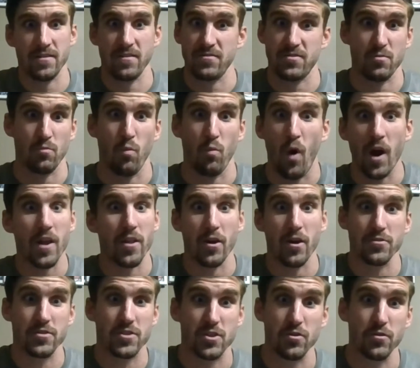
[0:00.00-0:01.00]
One of
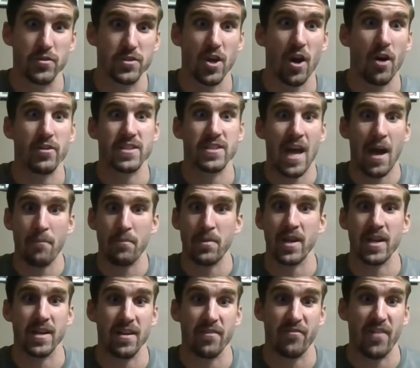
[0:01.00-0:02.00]
those two is always
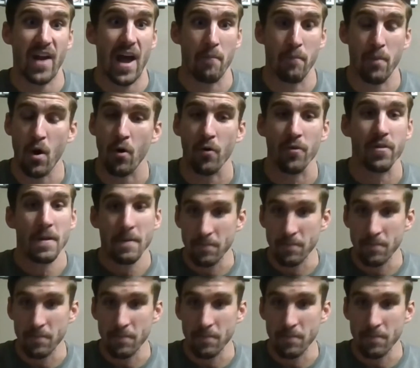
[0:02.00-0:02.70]
happening, if not both.